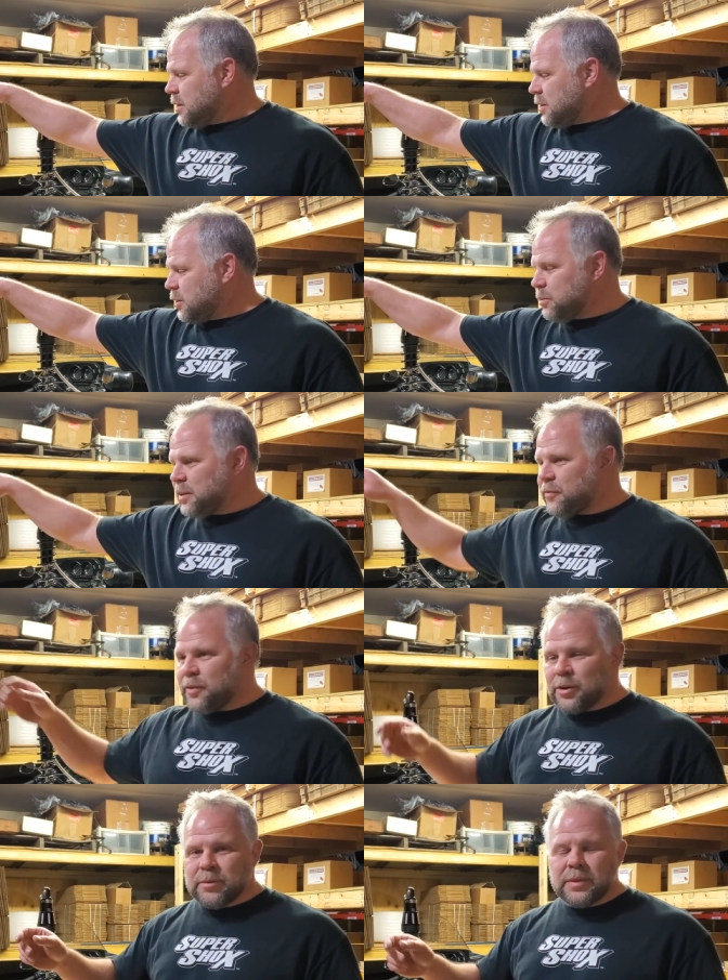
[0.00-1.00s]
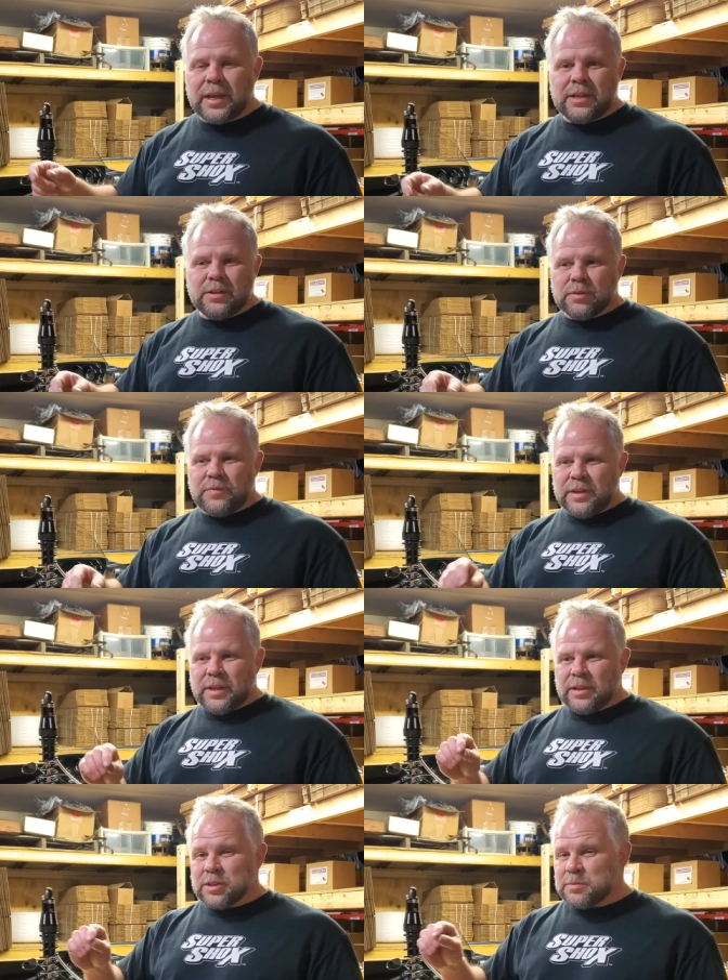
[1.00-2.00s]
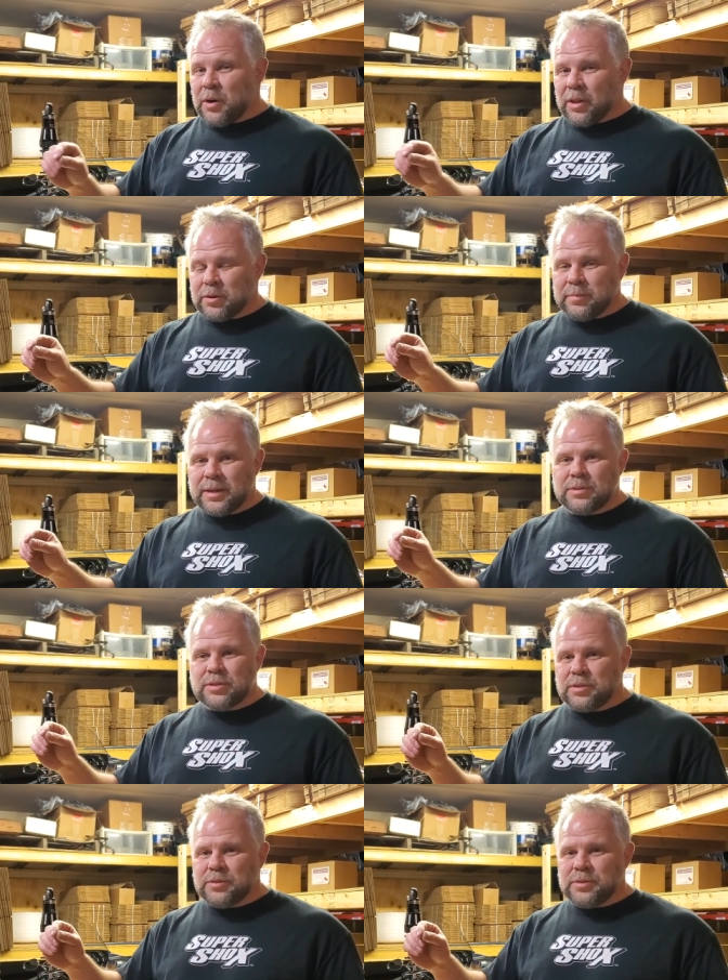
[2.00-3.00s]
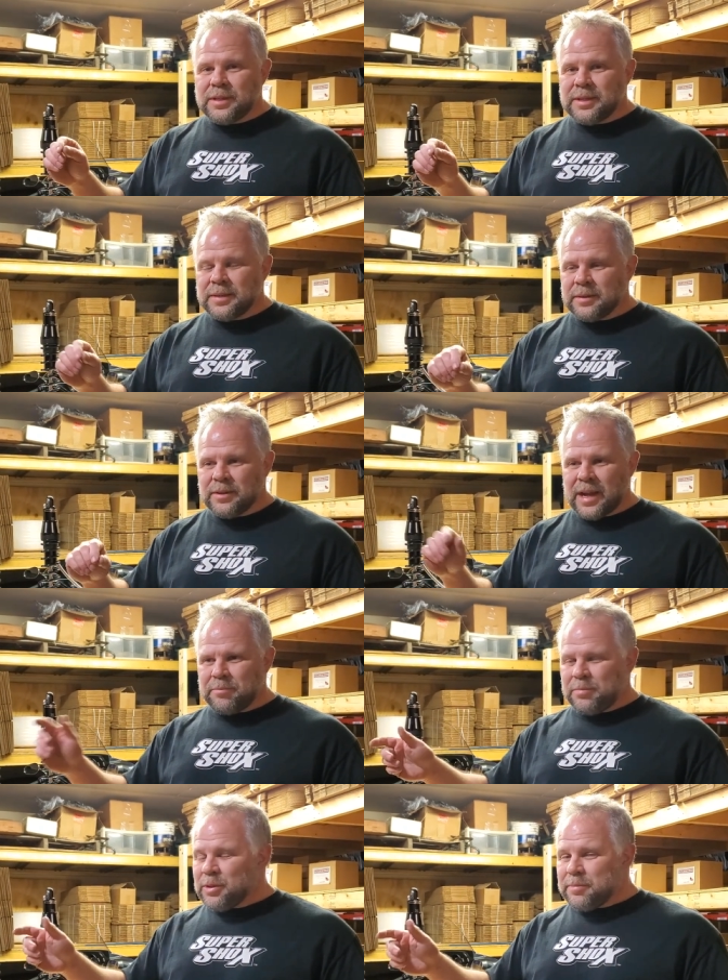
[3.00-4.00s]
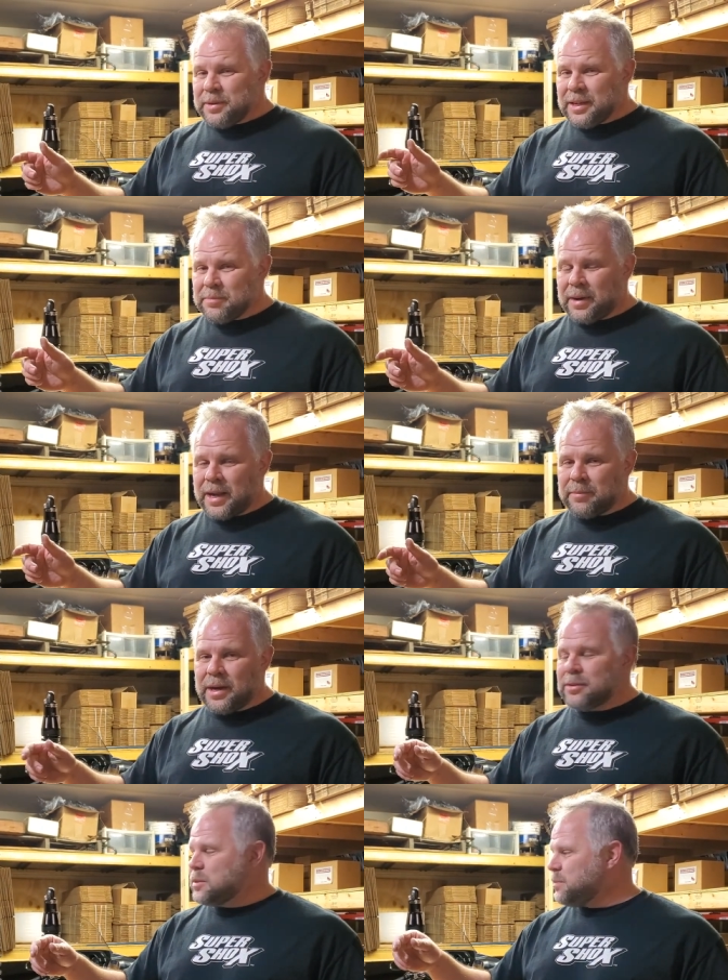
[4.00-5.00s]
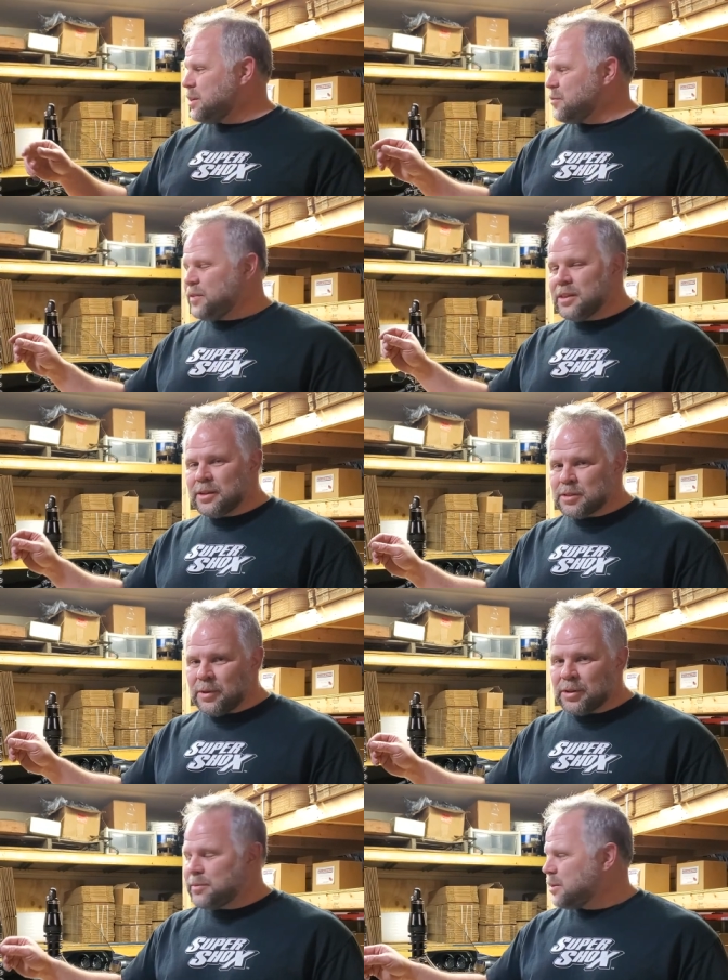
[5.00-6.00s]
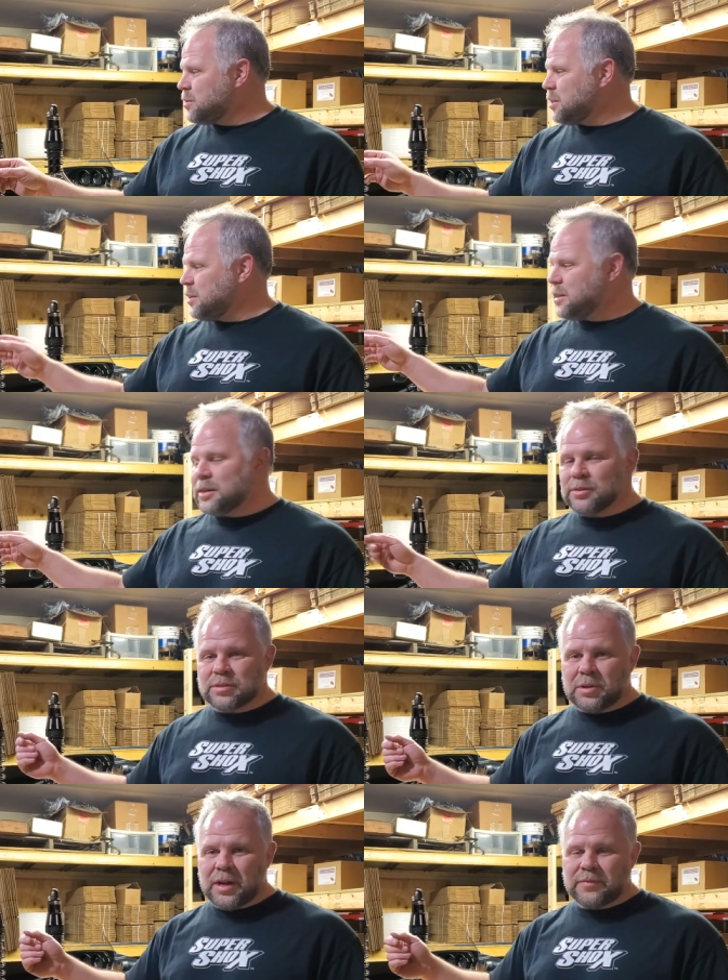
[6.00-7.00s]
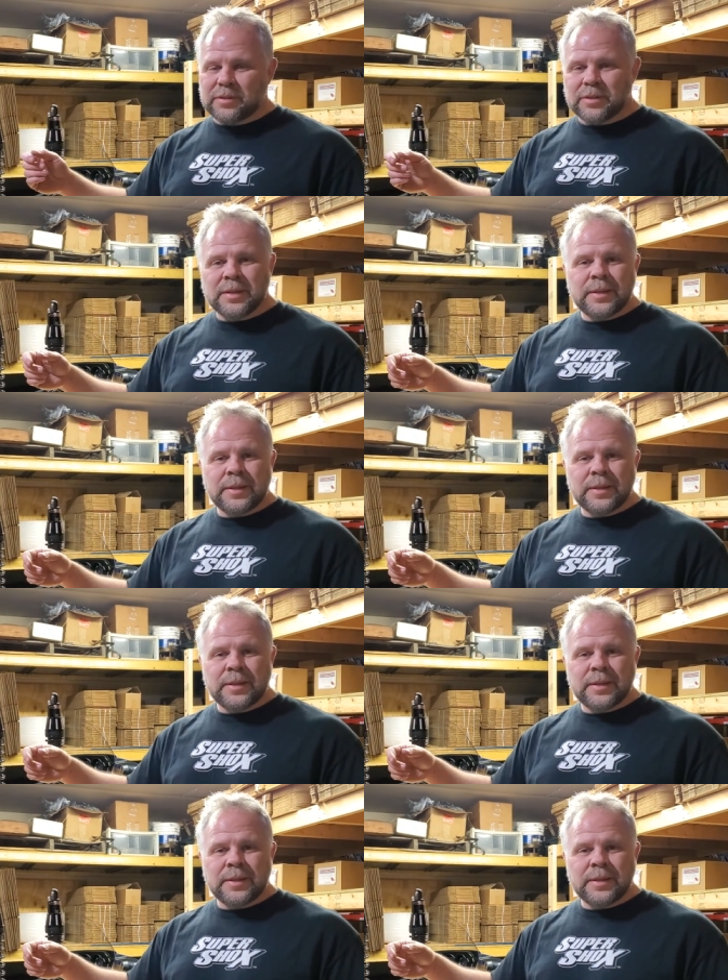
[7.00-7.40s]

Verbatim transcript: a little bit firm, like you're feeling the smaller bumps too, you're not really getting bottom outs, but you're feeling smaller bumps, you need to go softer.